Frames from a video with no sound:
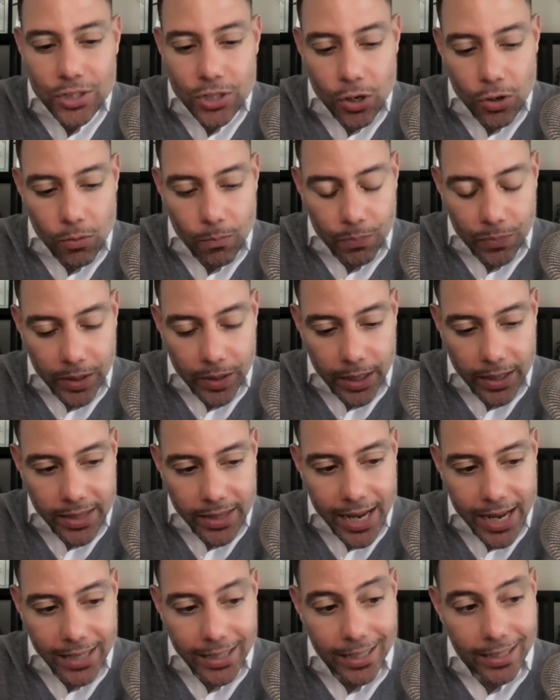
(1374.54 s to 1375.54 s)
And so
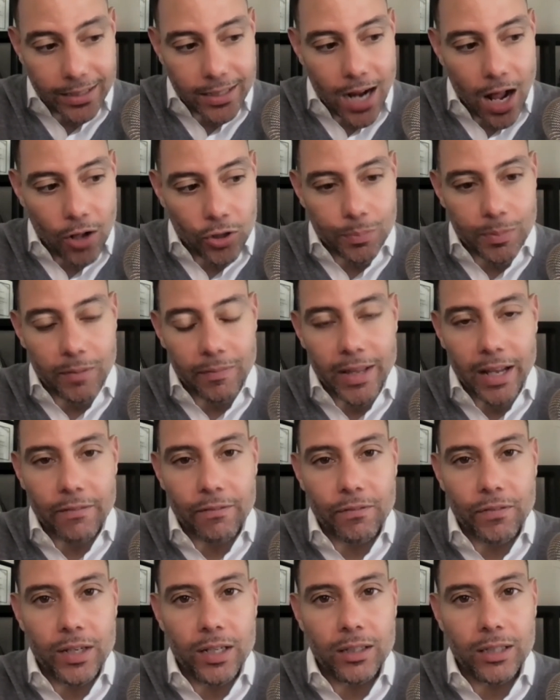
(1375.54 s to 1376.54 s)
in that acknowledgement of
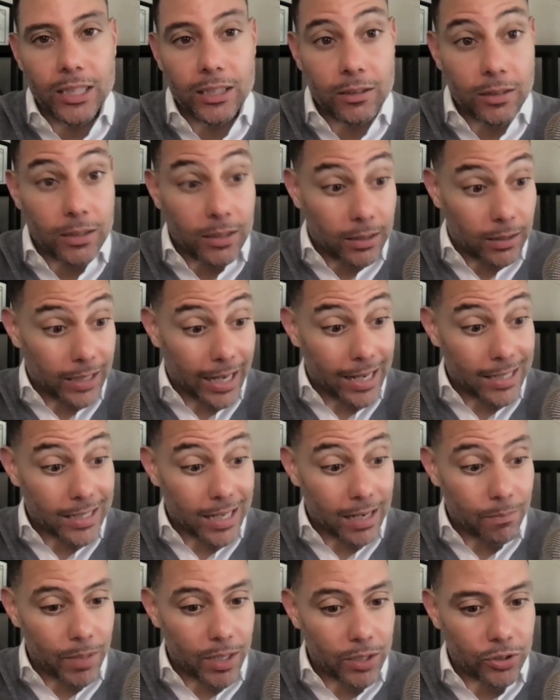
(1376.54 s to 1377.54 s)
that feeling,
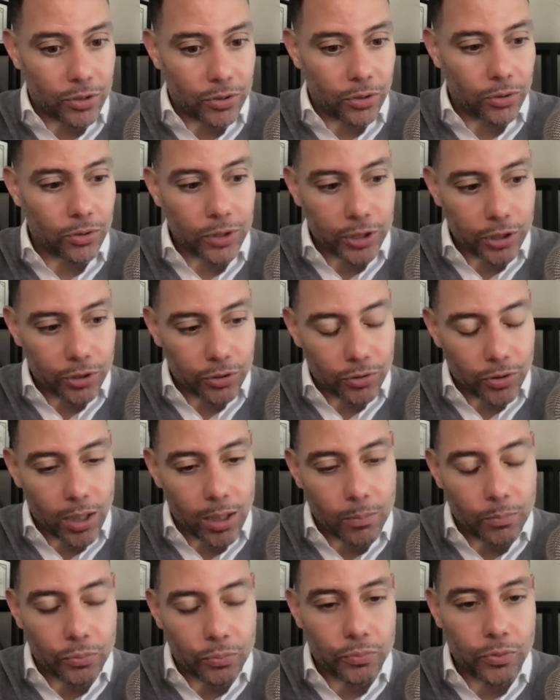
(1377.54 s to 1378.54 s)
as I mentioned earlier,
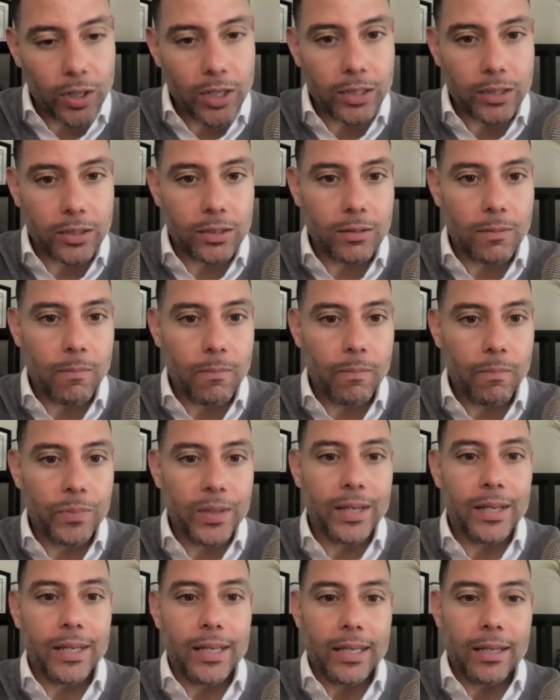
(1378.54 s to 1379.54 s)
up front,
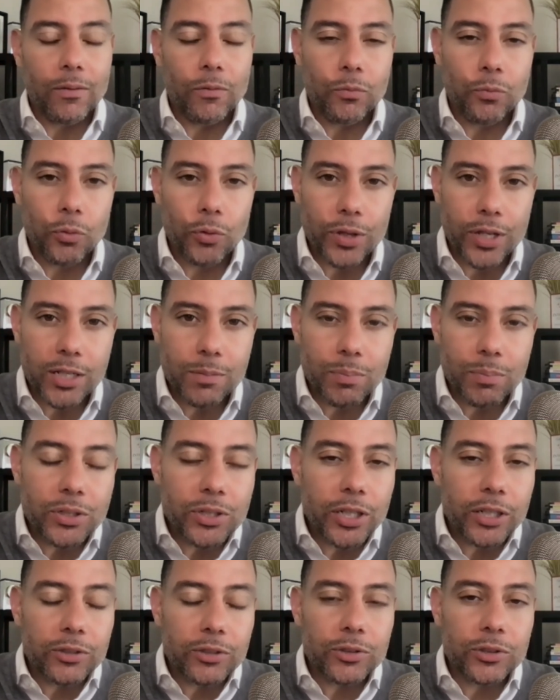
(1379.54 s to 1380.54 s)
for this
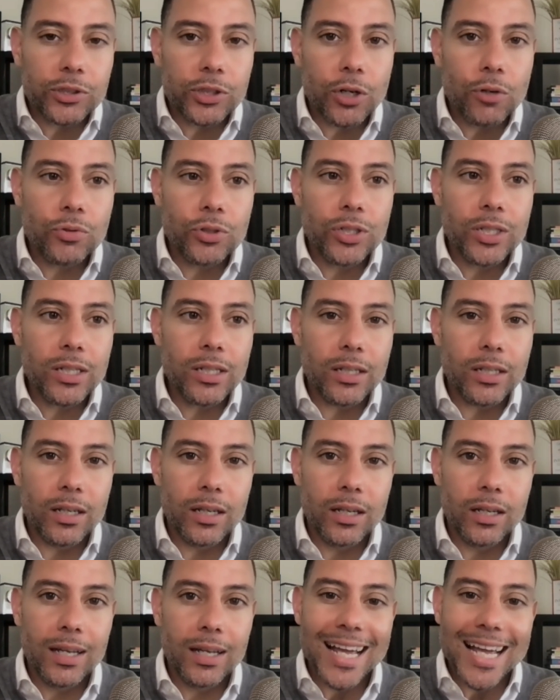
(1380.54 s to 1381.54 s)
particular
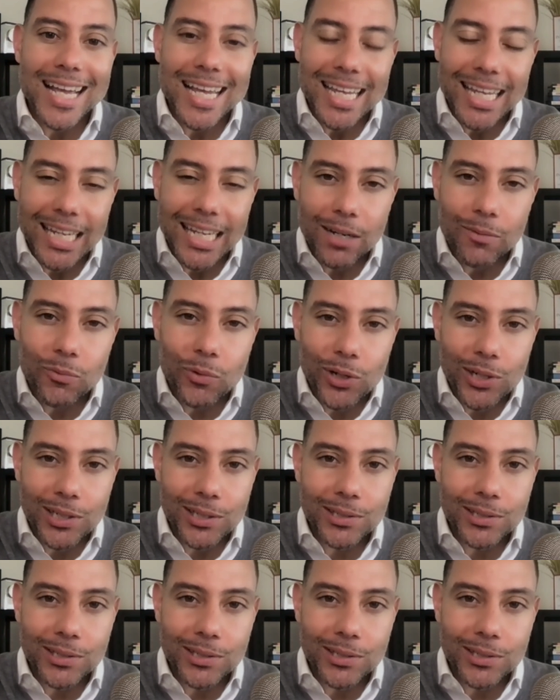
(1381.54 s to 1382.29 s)
coachee, it